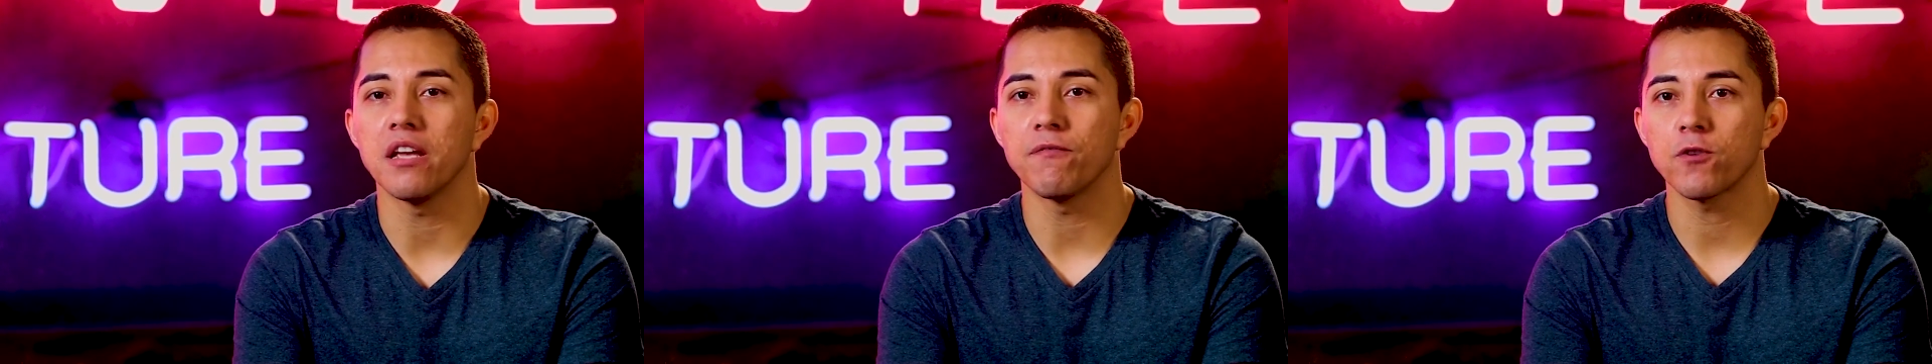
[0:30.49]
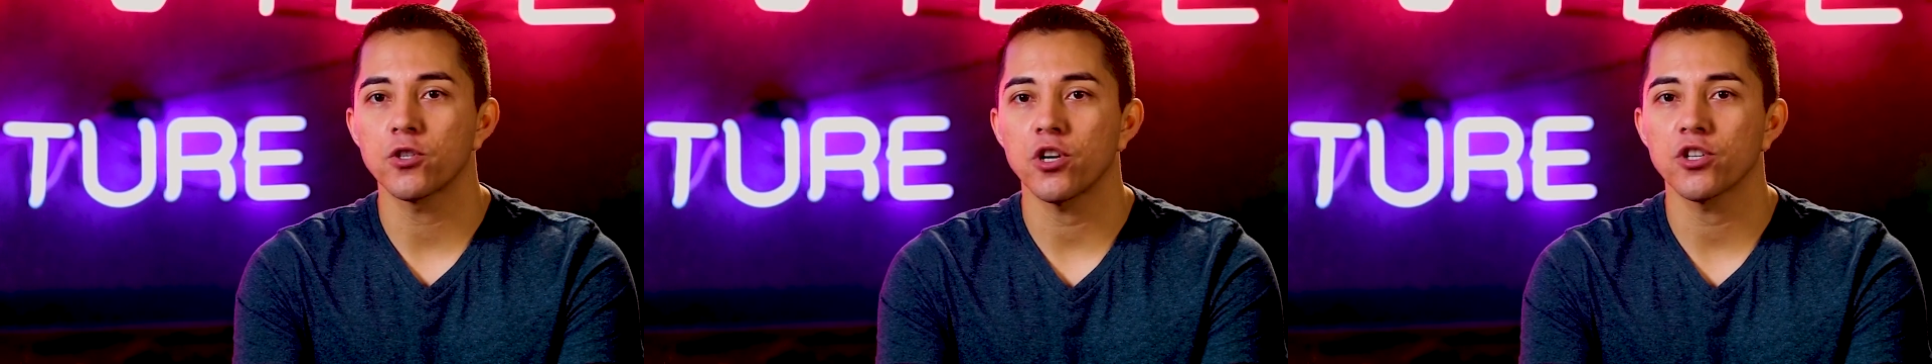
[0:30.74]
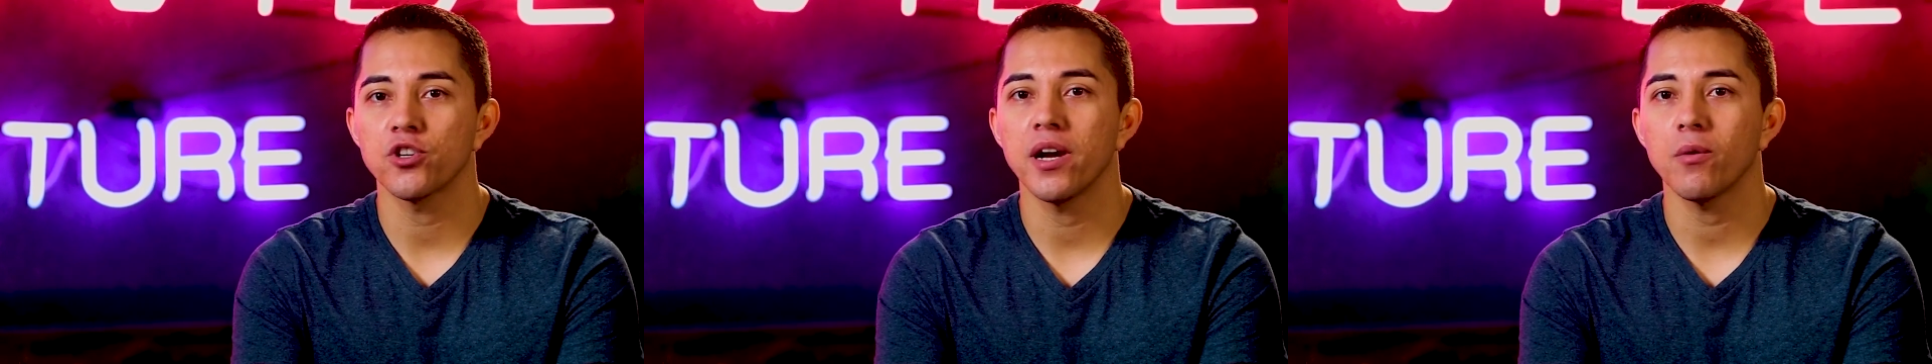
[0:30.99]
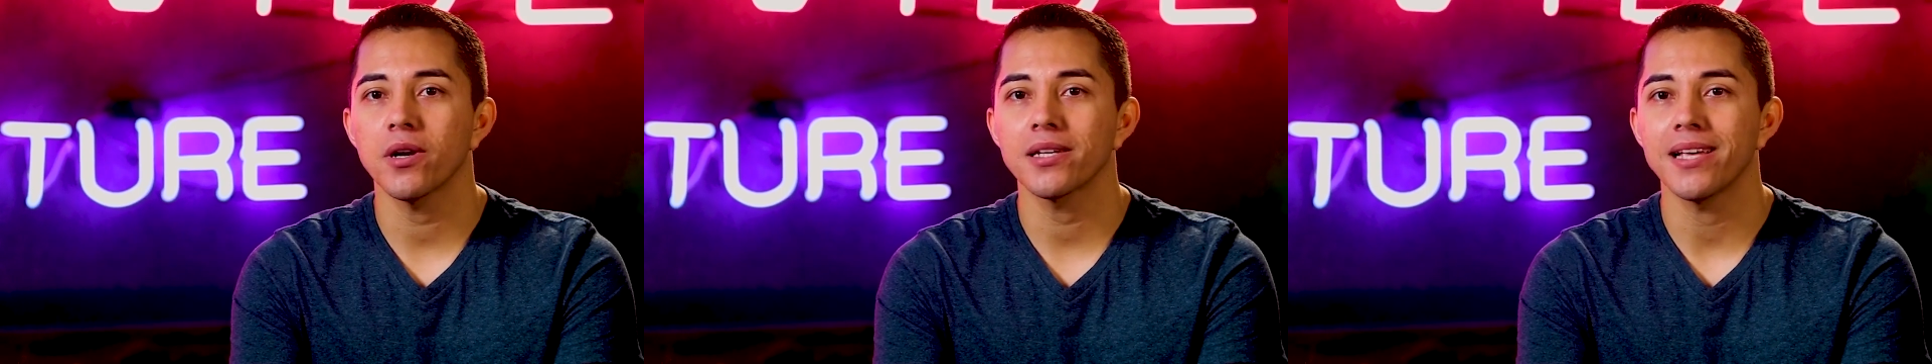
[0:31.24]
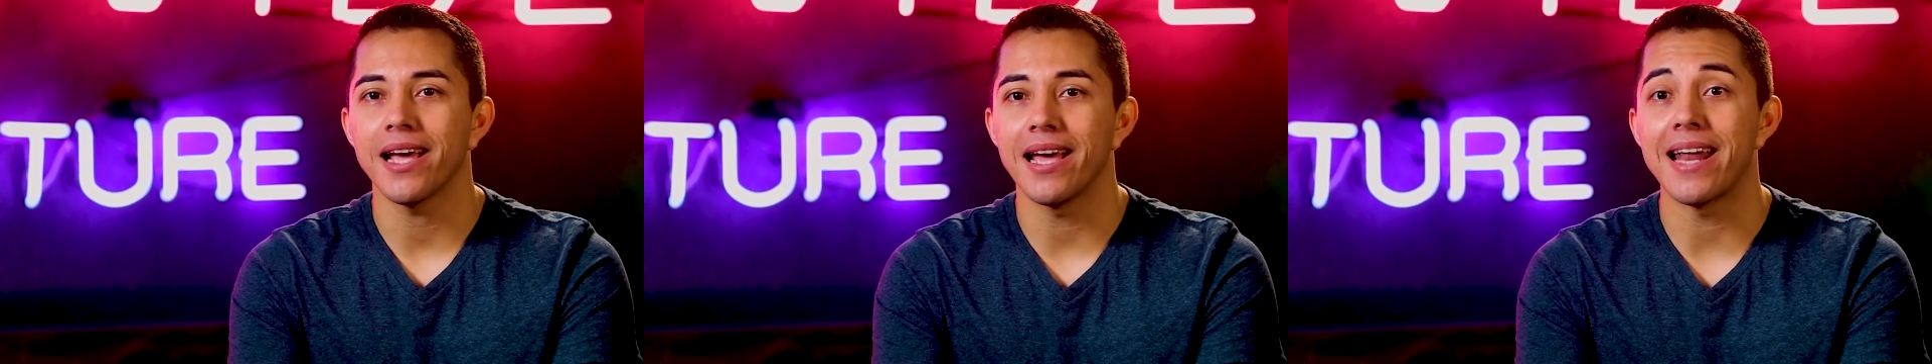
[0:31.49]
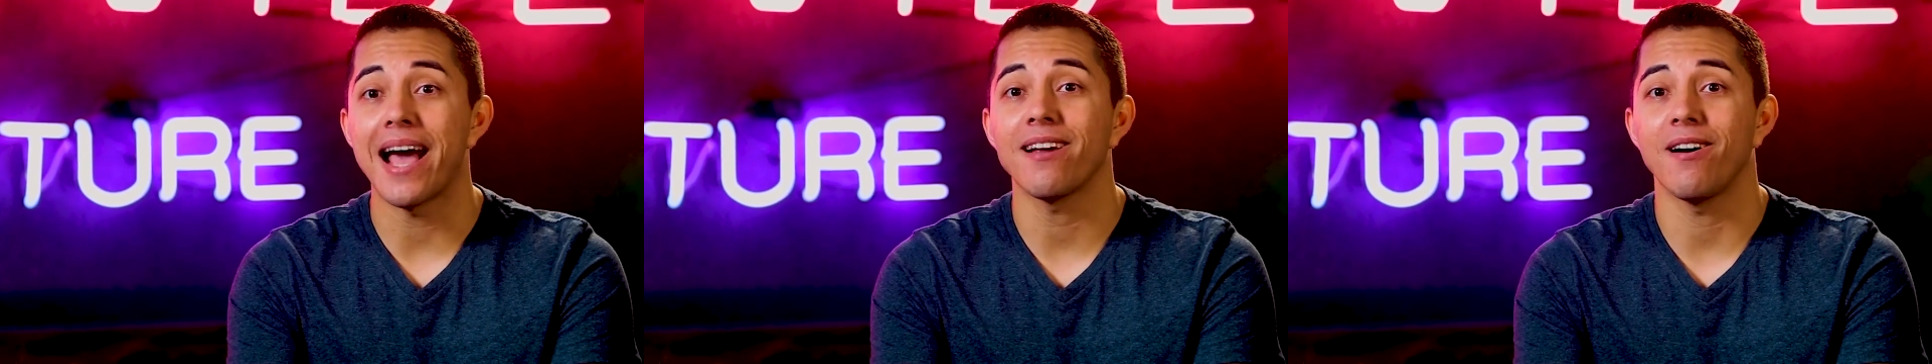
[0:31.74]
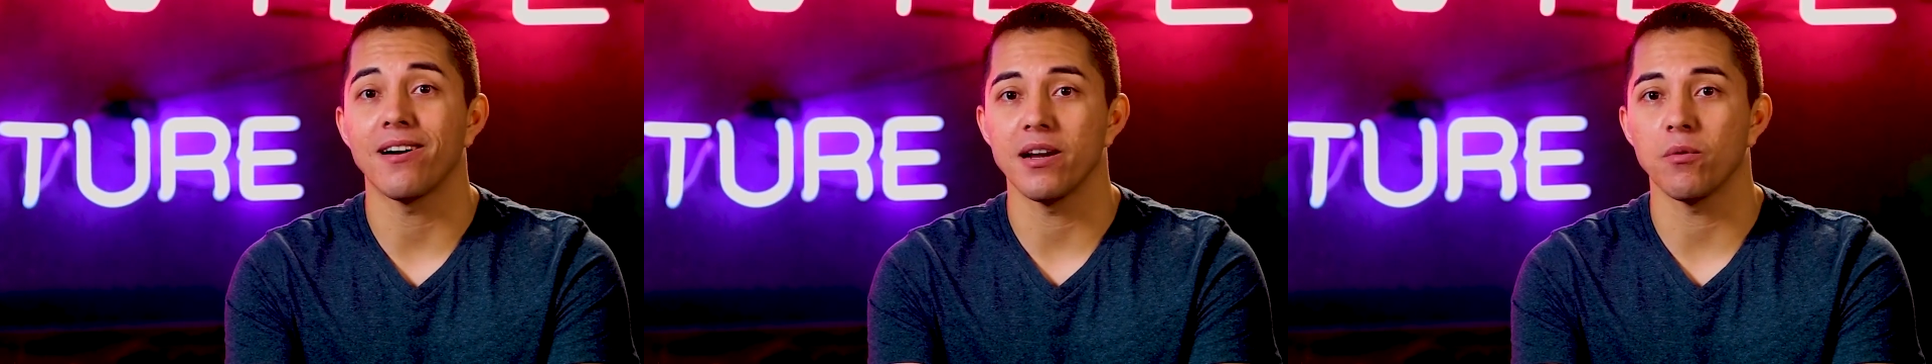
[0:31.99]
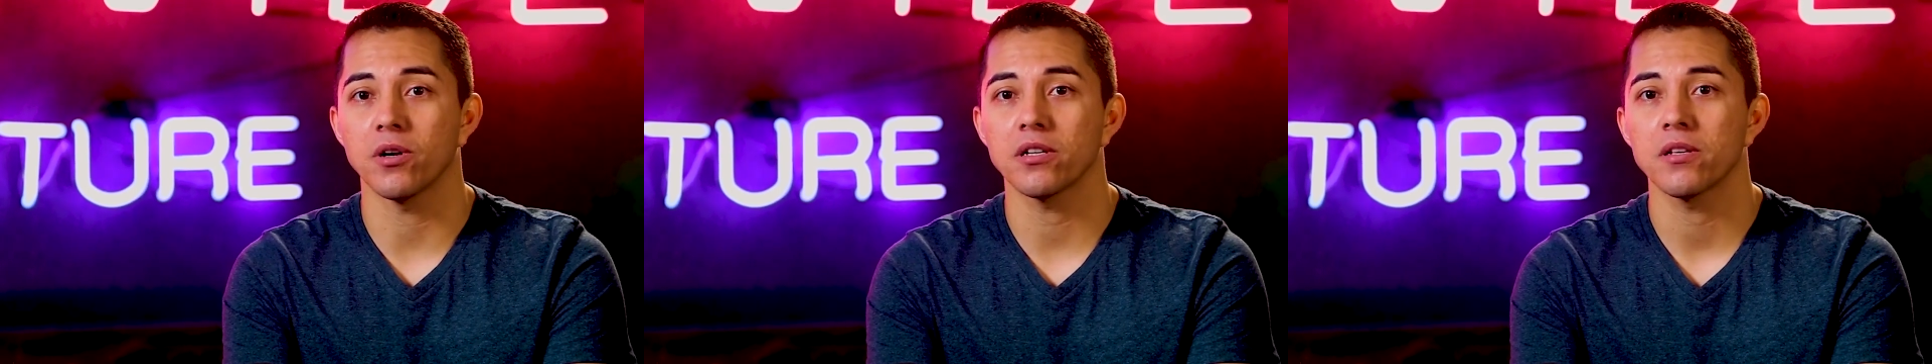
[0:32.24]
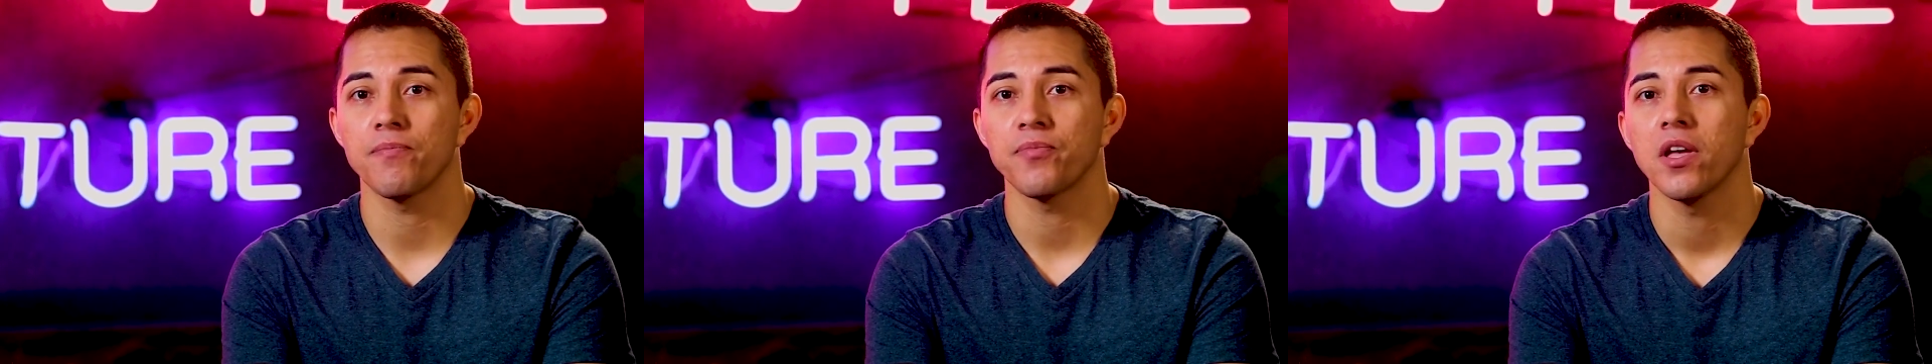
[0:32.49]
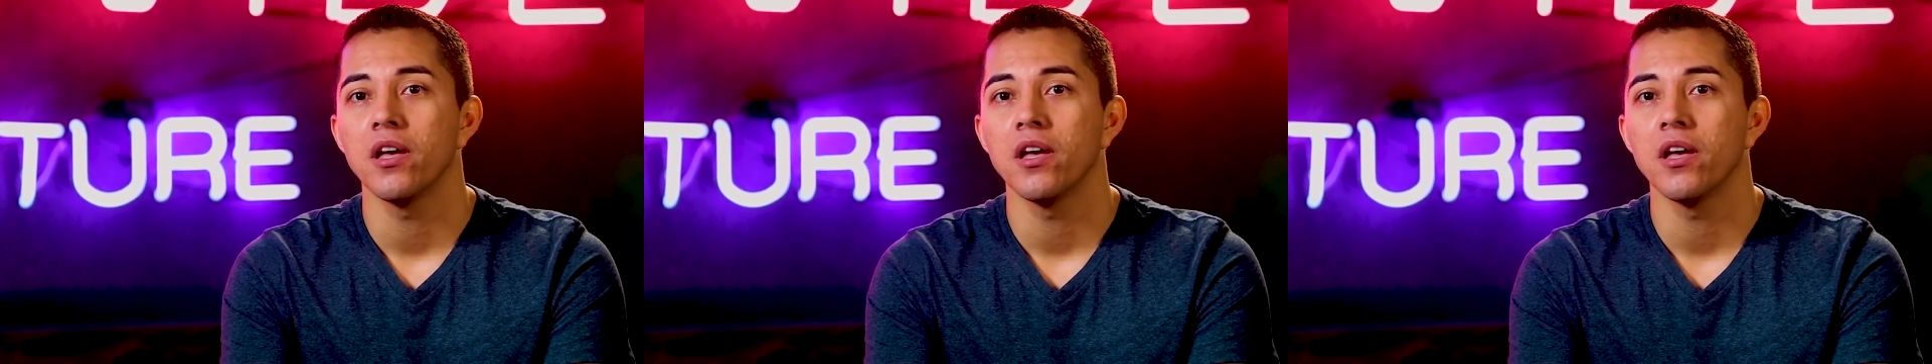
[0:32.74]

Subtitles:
infrastructure networks and ad hoc networks.